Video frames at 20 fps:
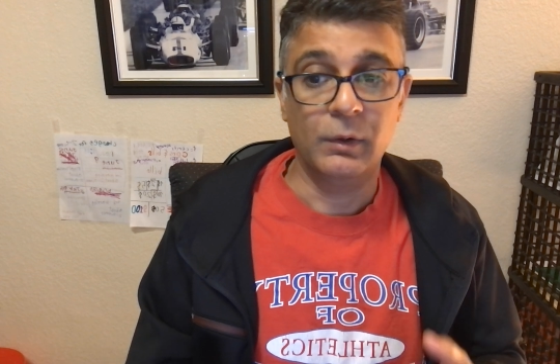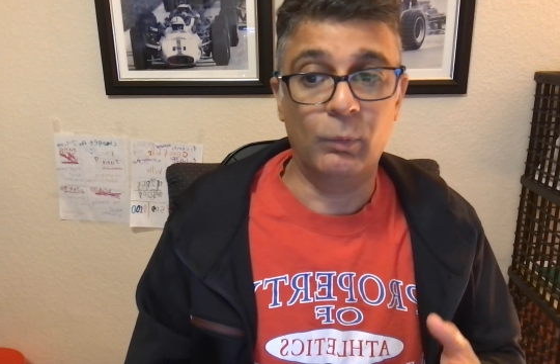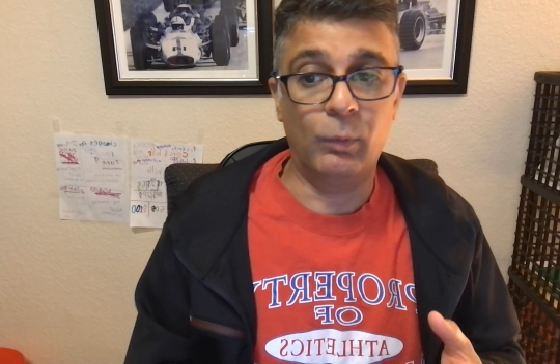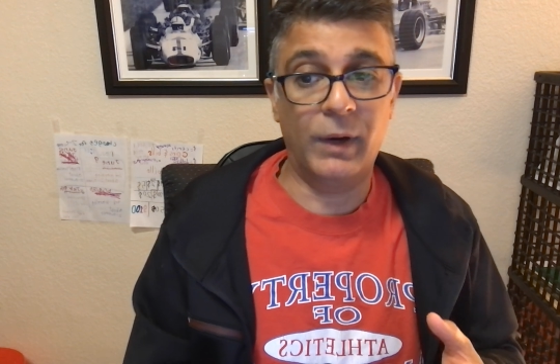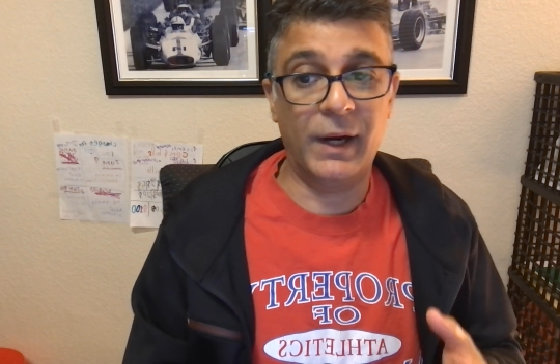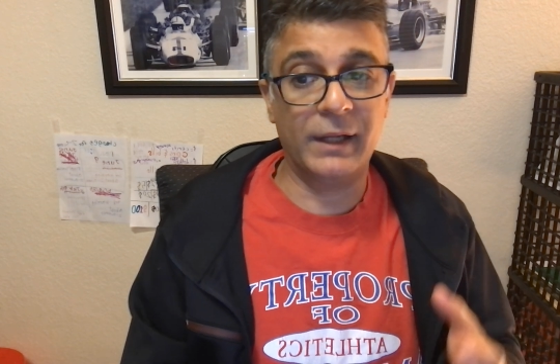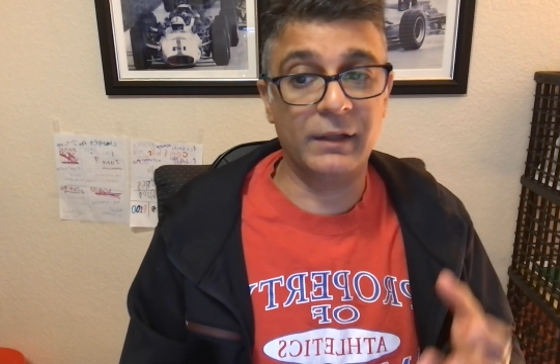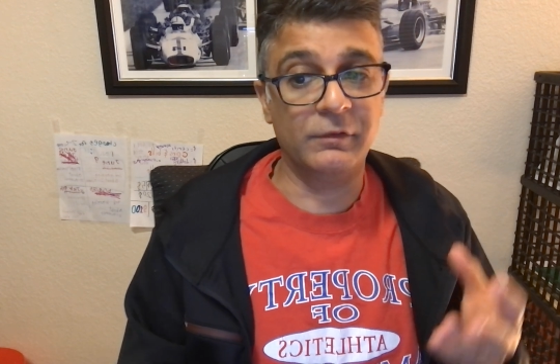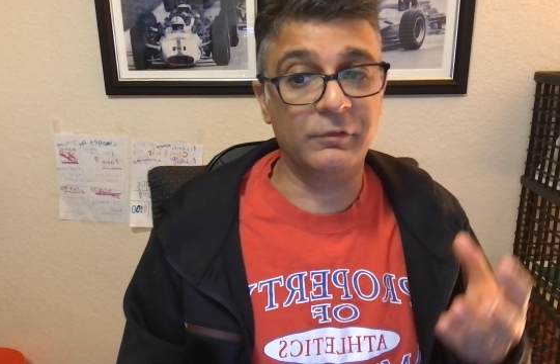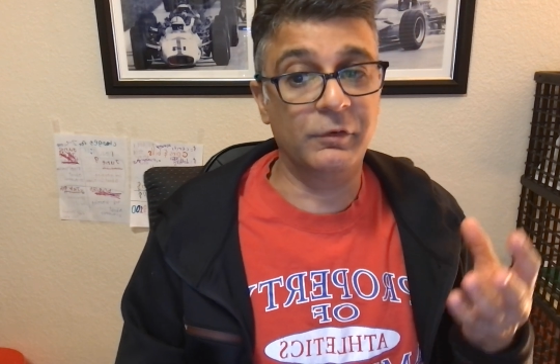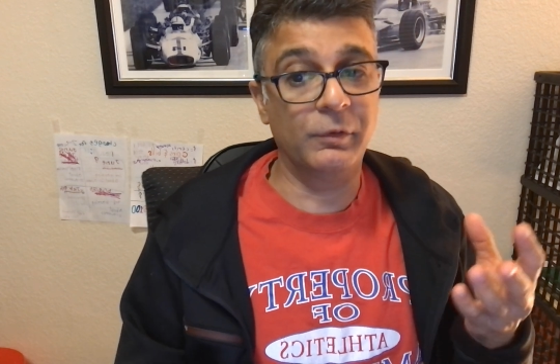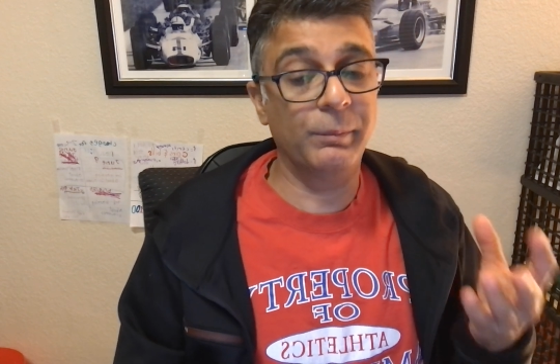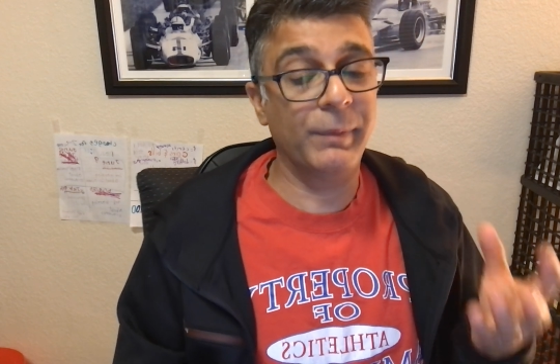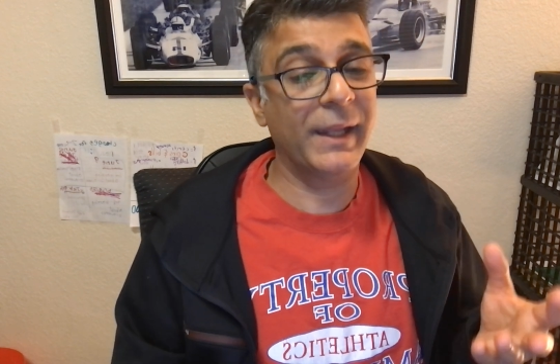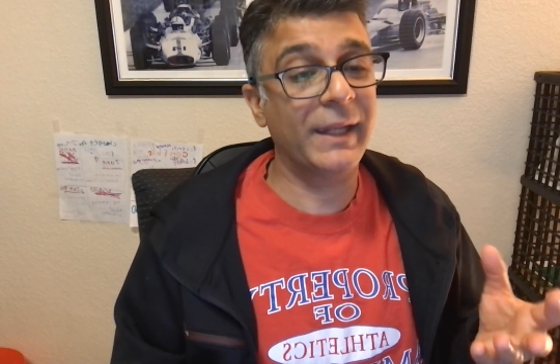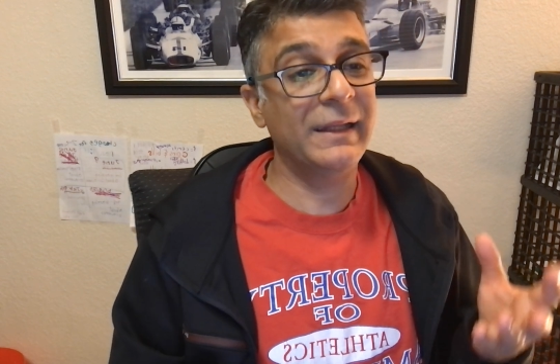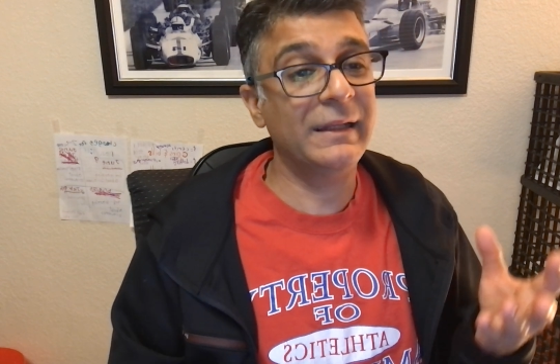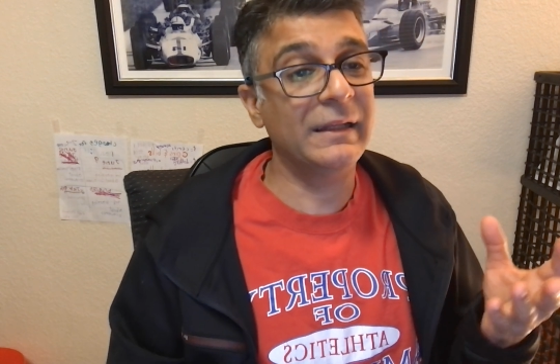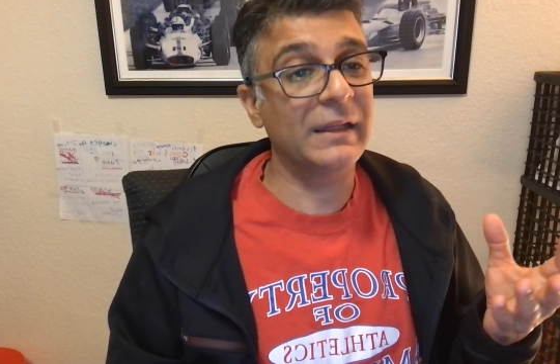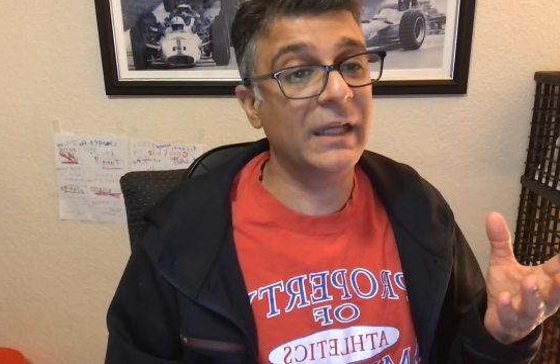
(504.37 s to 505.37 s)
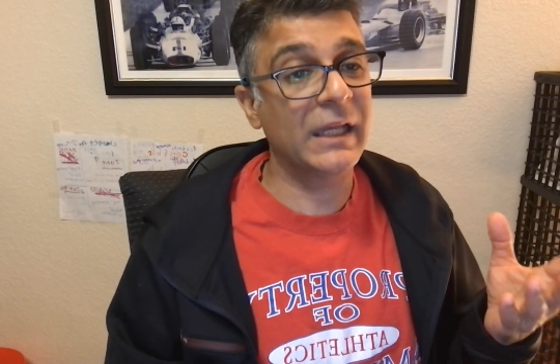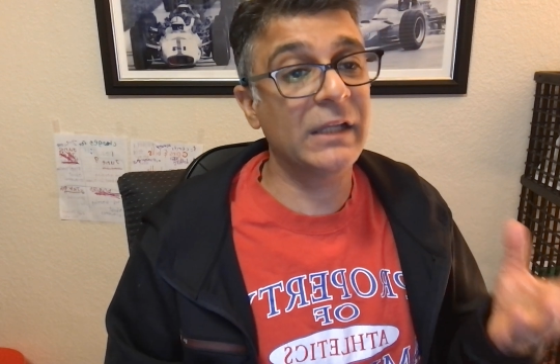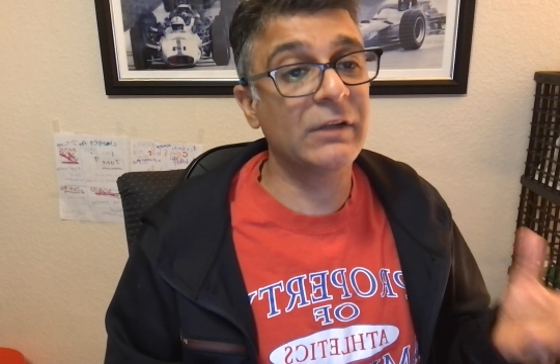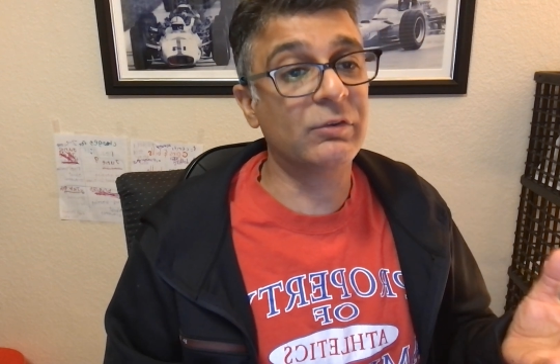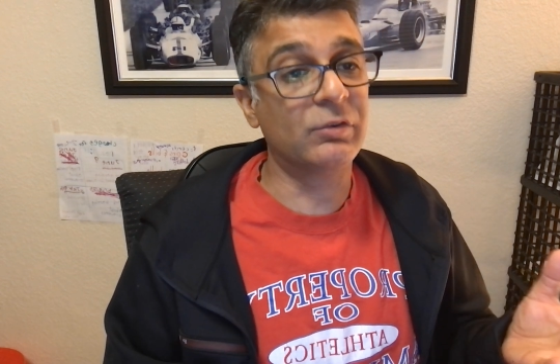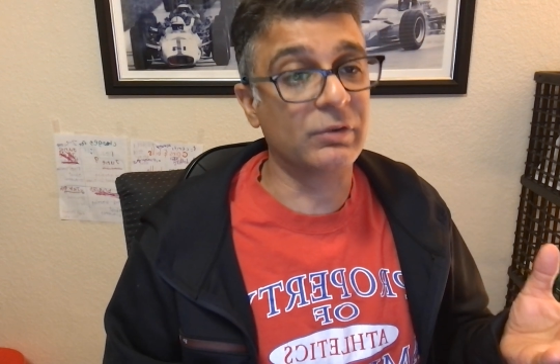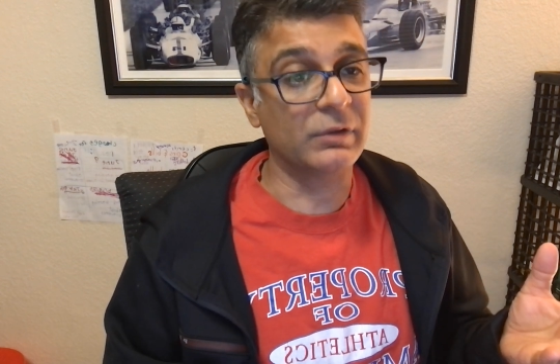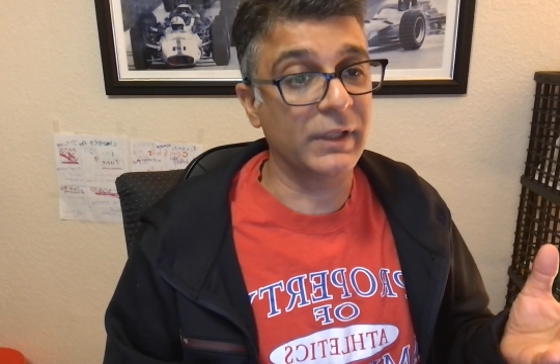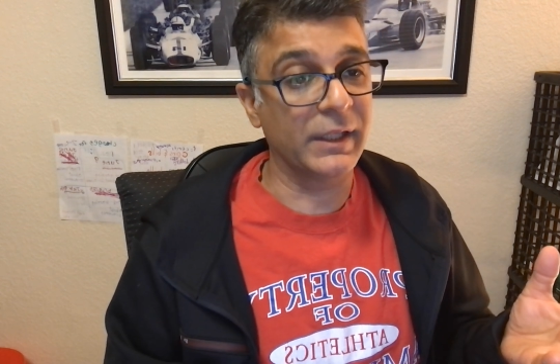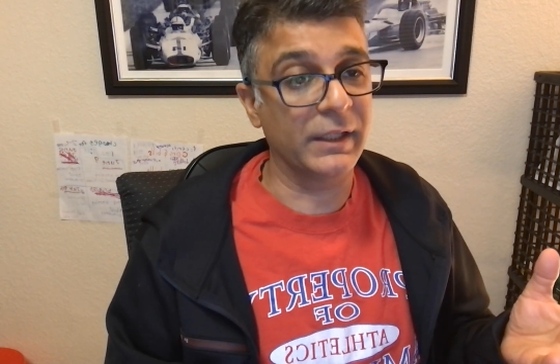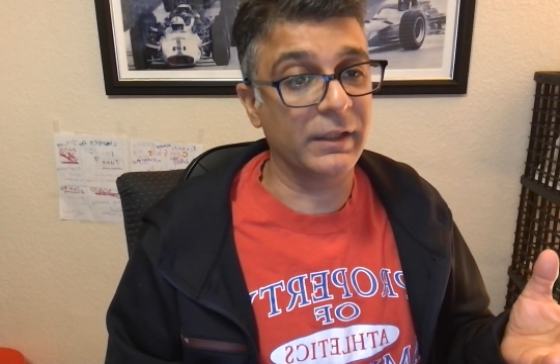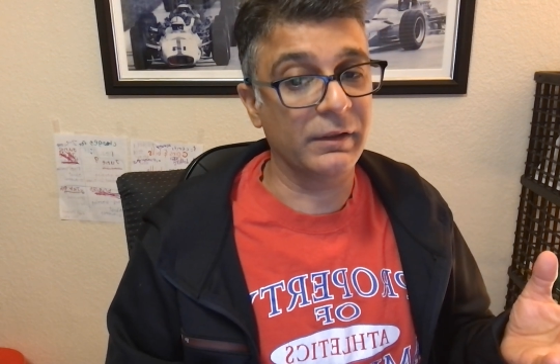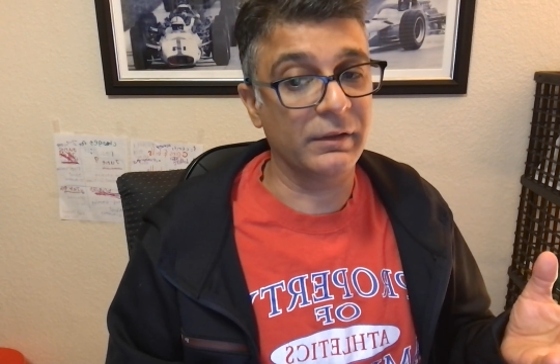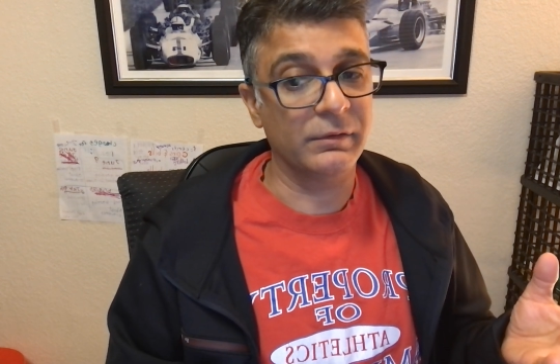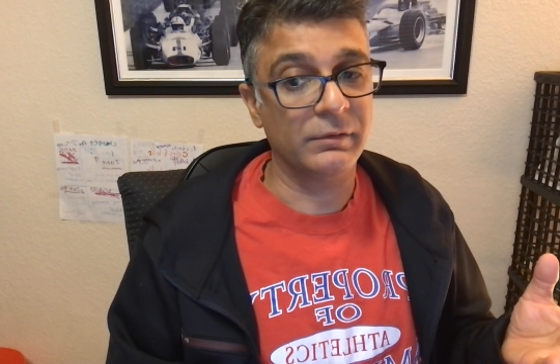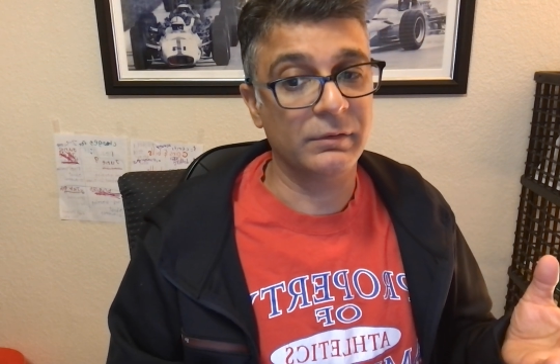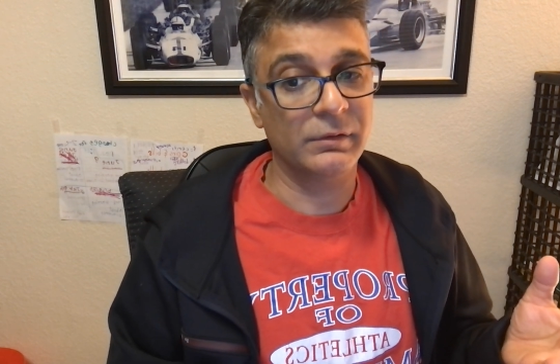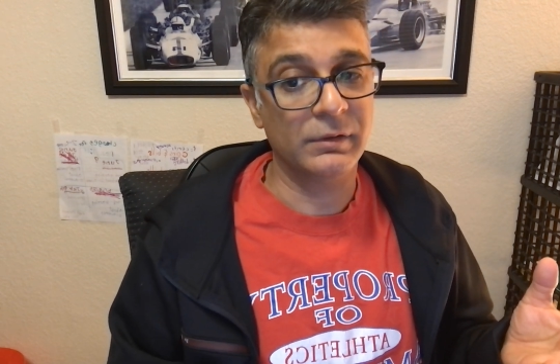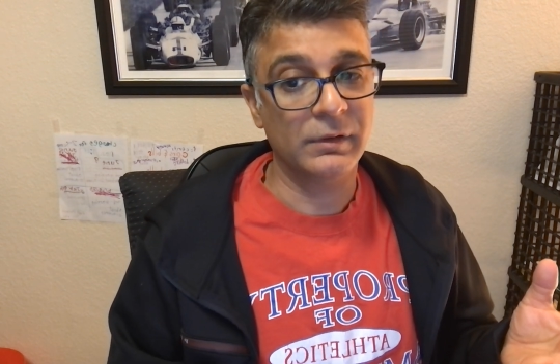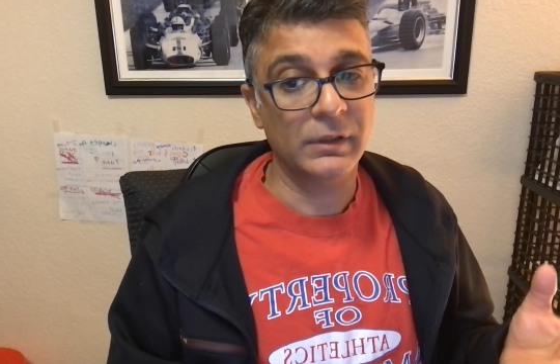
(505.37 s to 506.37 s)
while remaining insulated